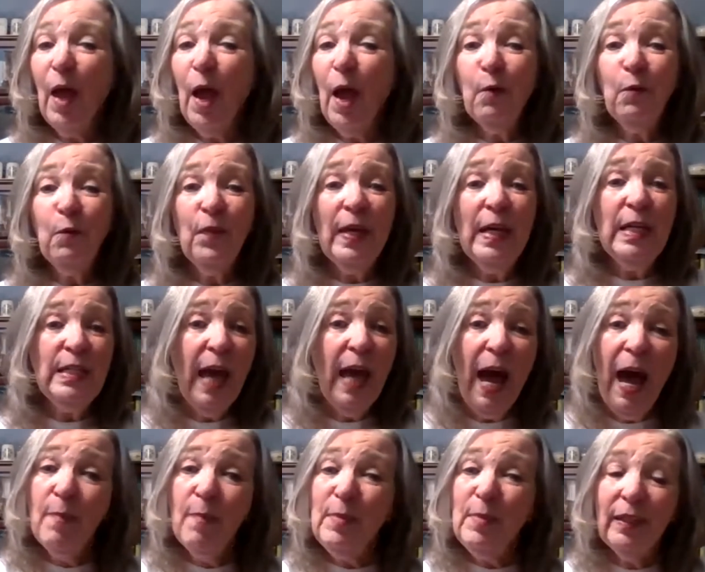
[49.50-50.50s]
Our
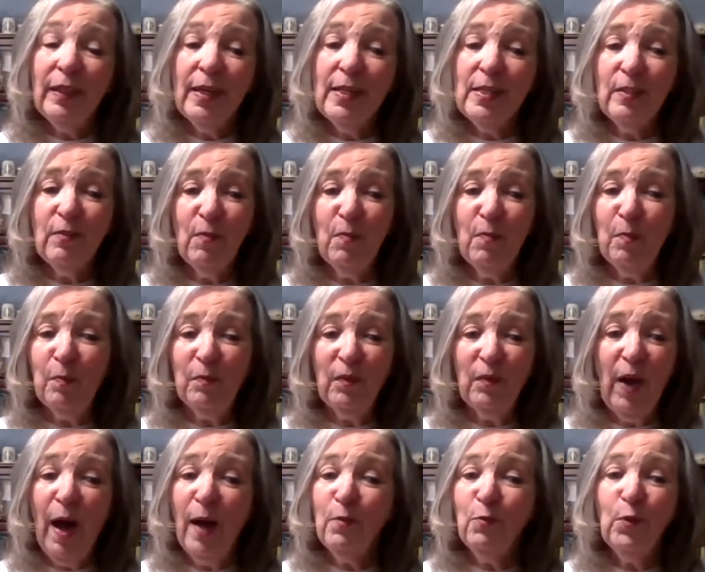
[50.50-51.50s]
fantabulous
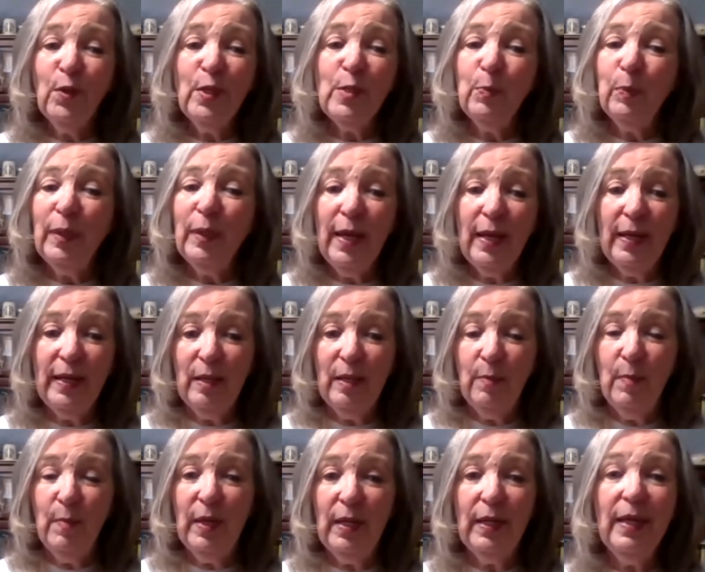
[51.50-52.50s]
conference planning
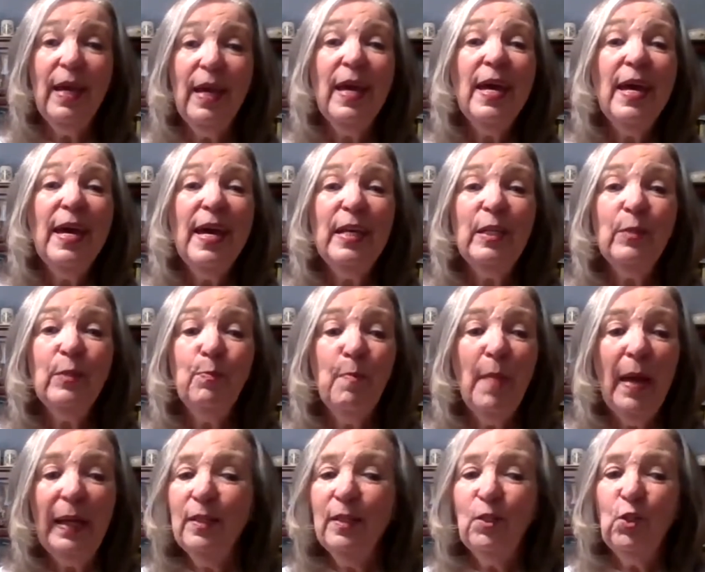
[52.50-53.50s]
committee has
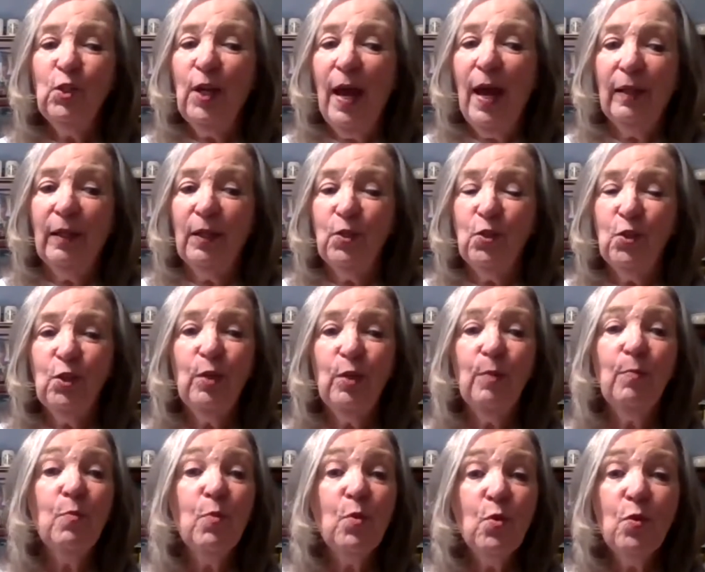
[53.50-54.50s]
met the challenge to
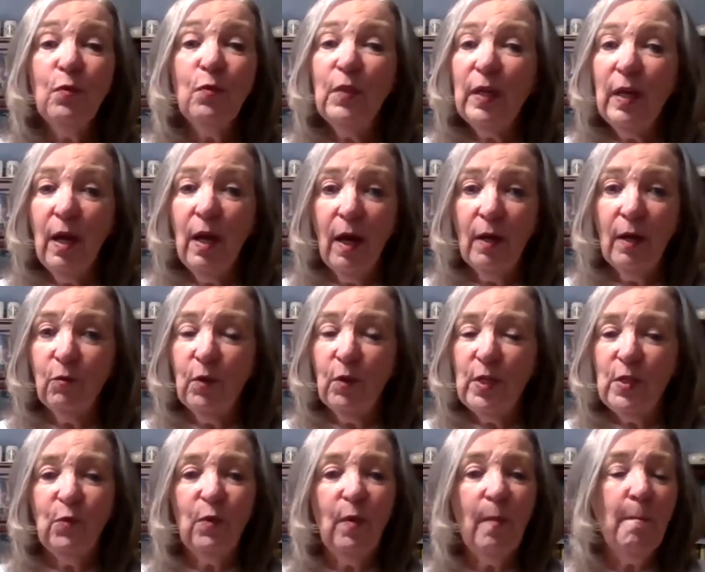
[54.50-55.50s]
move the
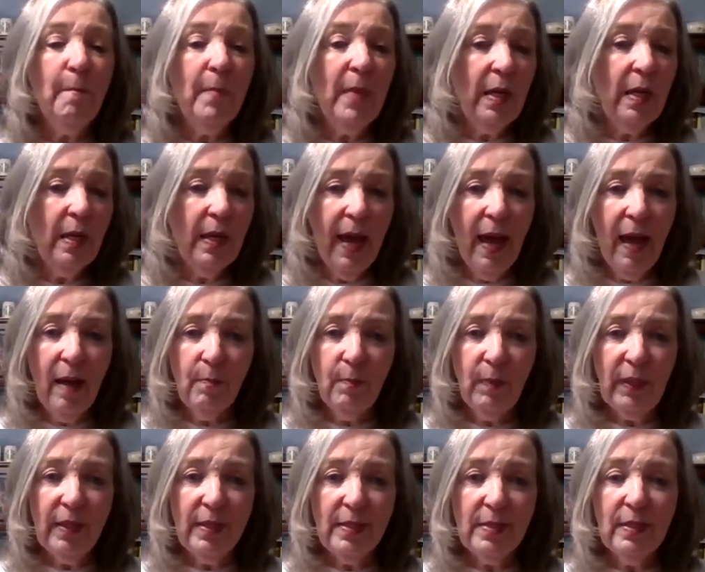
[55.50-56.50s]
conference from
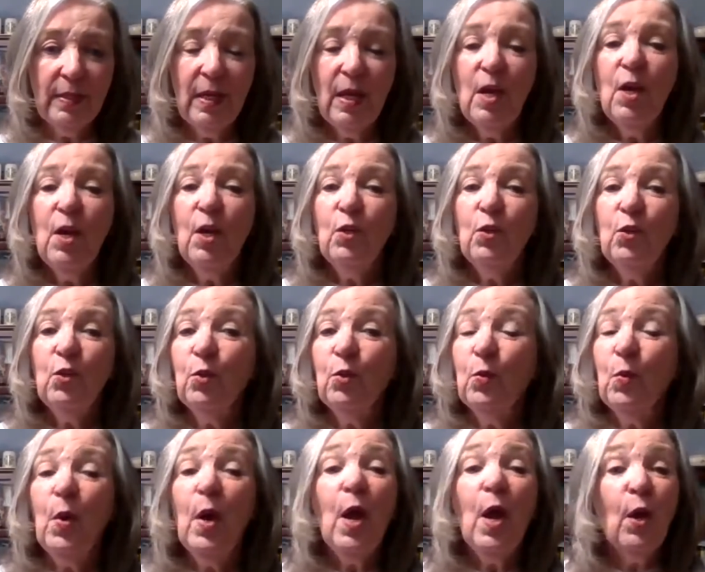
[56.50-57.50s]
Minneapolis
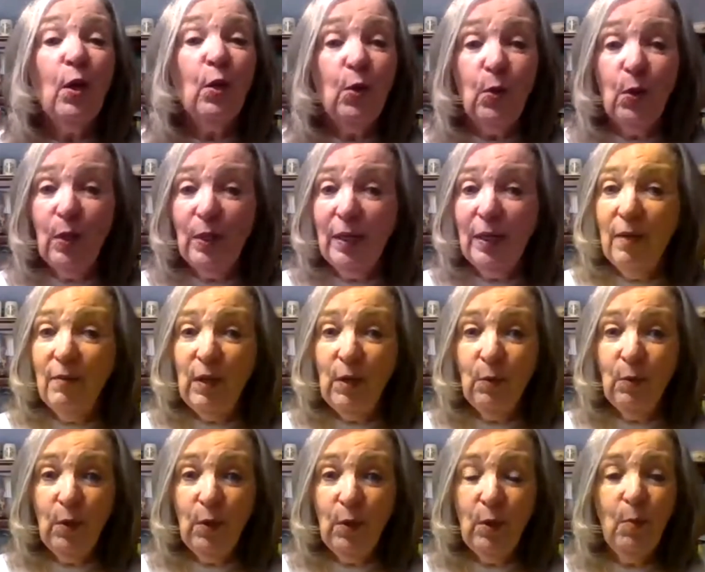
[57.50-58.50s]
to your living
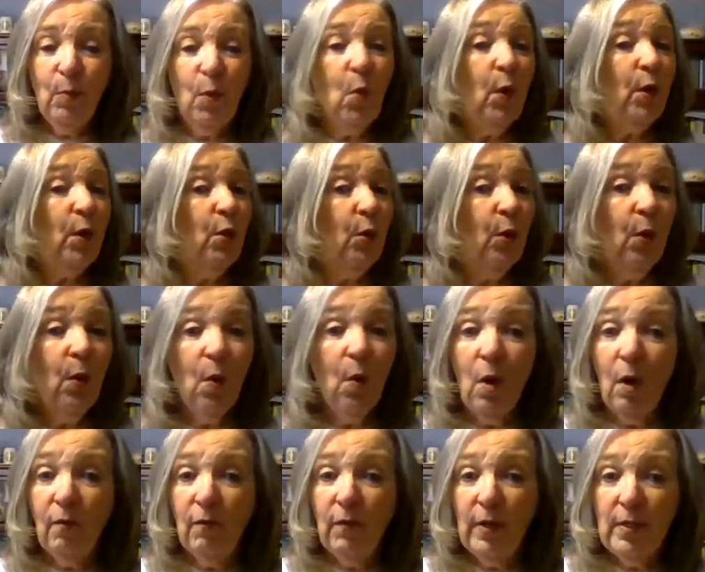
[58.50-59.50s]
room or your
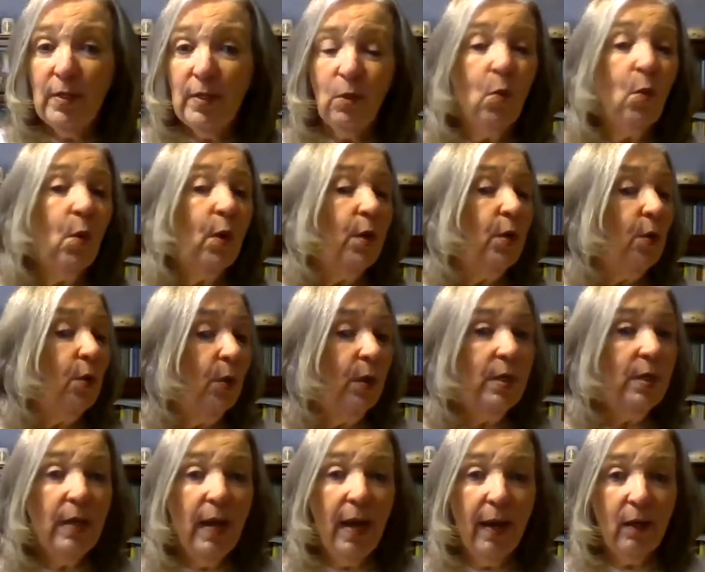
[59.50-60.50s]
office or your
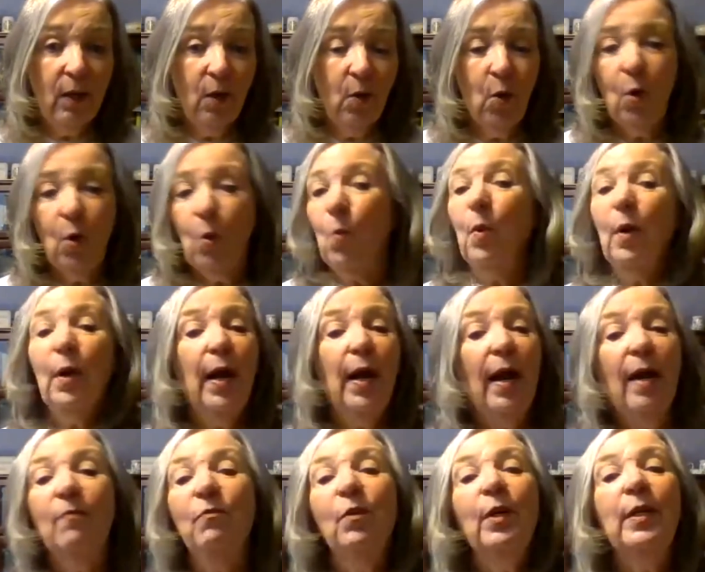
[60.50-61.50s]
deck or
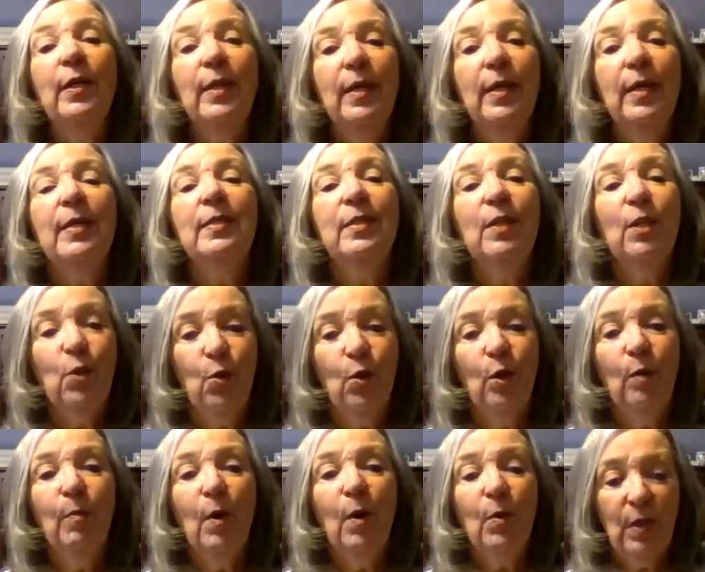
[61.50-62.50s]
wherever it is that you're
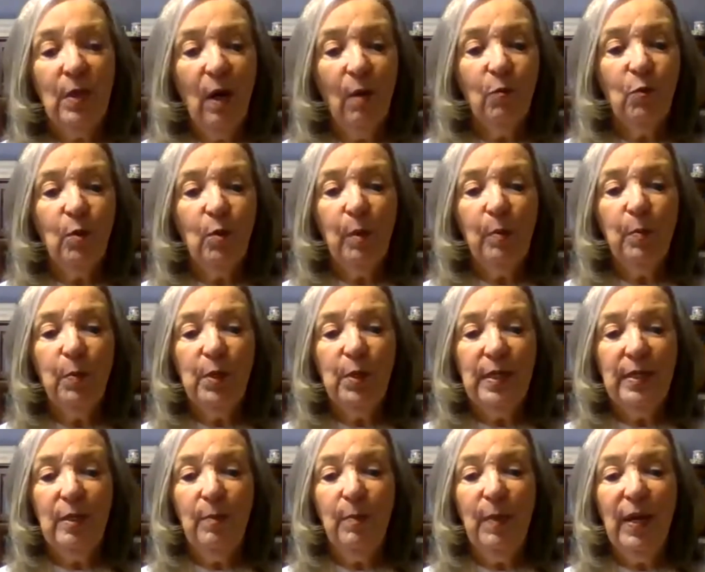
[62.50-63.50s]
most comfortable
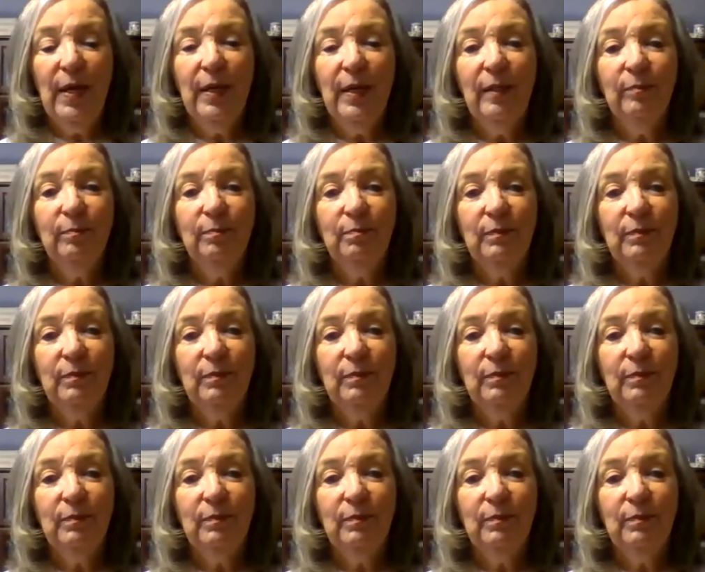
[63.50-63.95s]
participating.